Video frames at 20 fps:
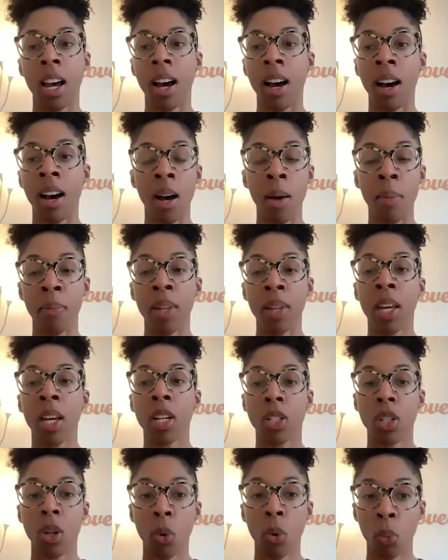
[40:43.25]

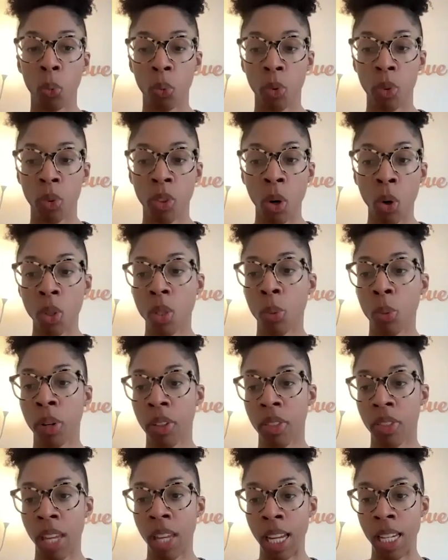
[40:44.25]
So those were
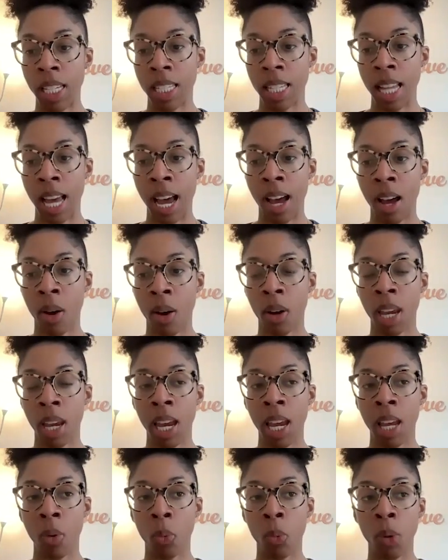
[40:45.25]
things that
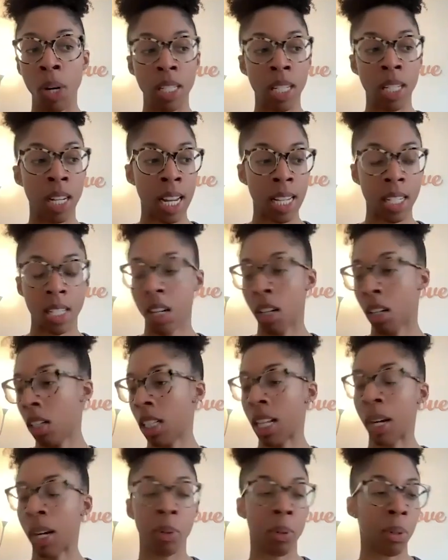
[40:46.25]
it wasn't
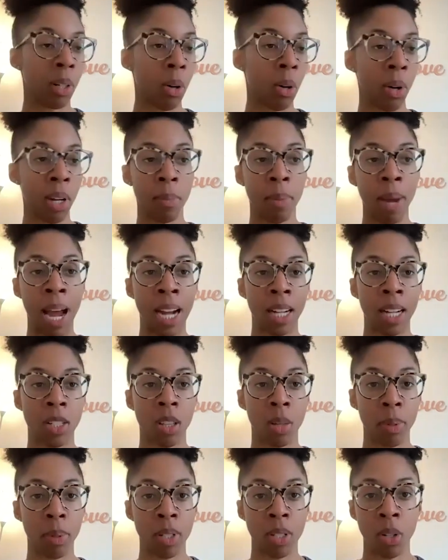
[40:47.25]
necessarily that we were going back
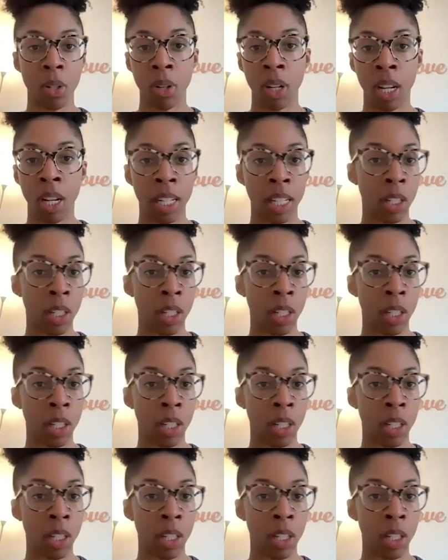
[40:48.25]
to the persona,